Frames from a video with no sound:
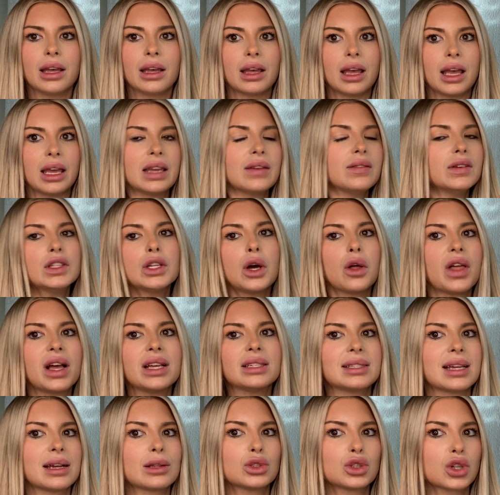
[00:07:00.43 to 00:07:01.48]
Even though that
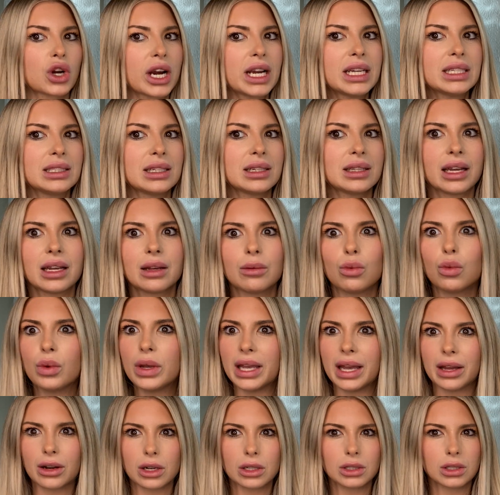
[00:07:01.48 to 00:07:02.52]
sounds crazy, like we
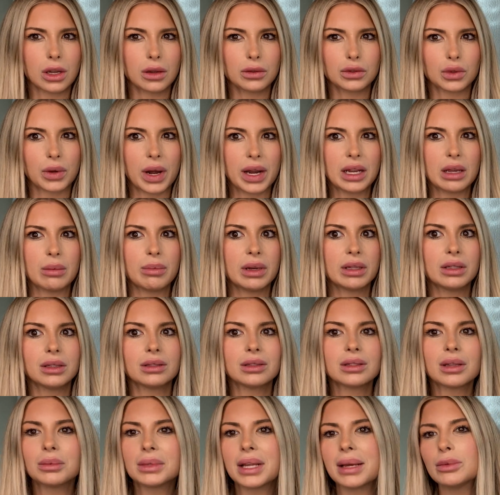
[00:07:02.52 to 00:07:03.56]
get ourselves ready, but
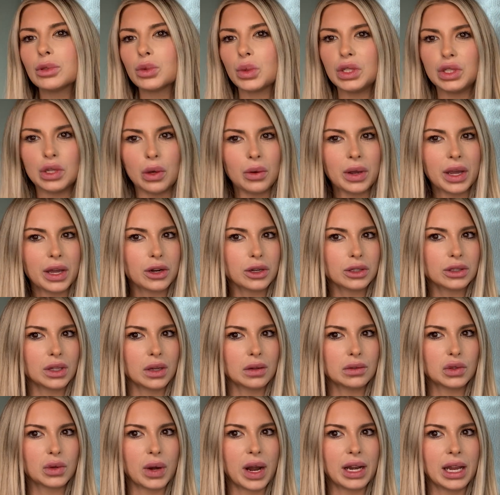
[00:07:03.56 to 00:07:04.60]
sometimes we don't get
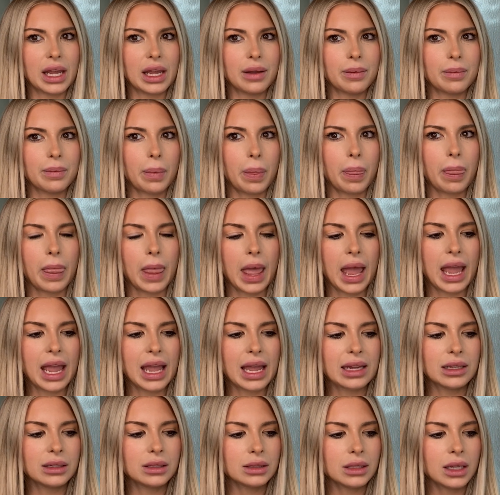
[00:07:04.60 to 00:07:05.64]
ourselves ready.
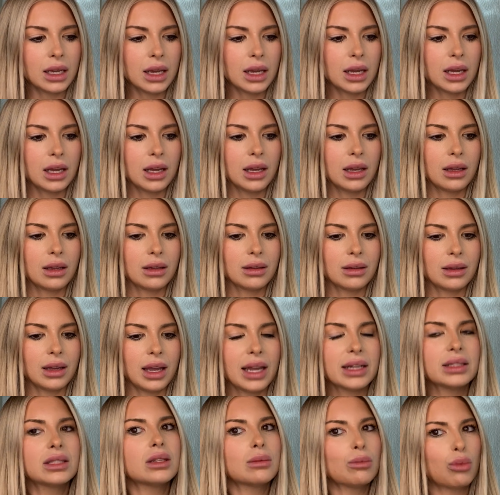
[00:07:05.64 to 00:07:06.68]
And
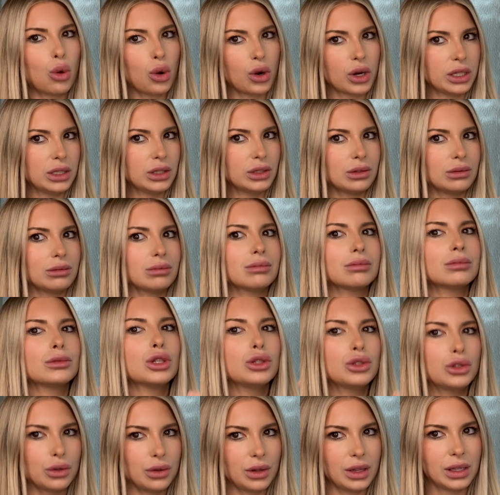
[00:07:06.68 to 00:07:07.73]
it's important to
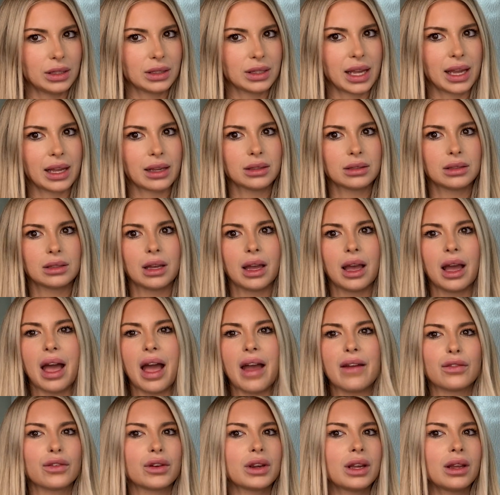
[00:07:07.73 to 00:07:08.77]
do these things.
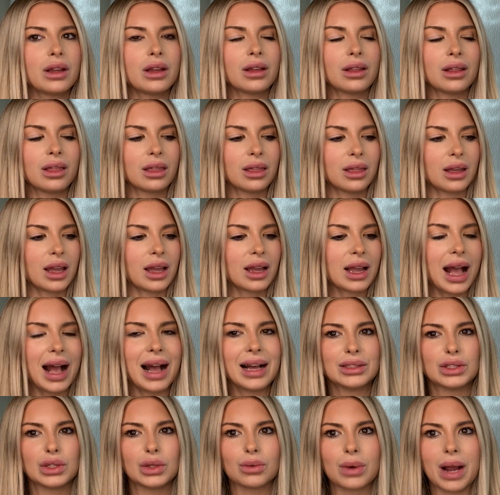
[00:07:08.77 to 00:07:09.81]
Everything
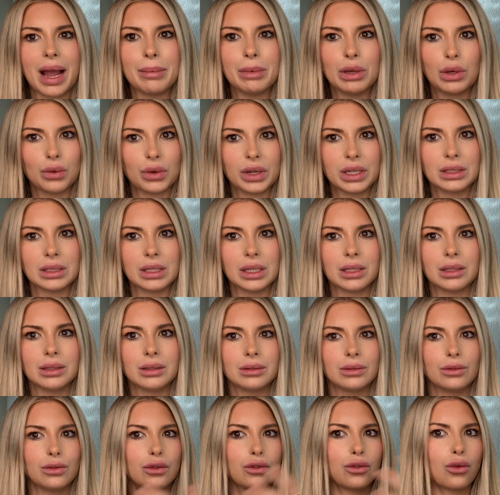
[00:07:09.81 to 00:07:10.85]
has a rhyme and reason
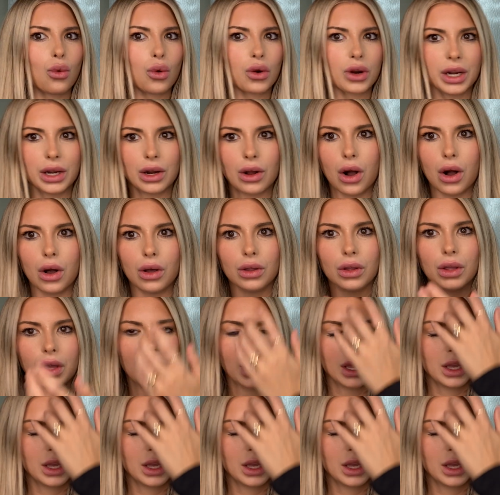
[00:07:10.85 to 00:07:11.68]
for it all.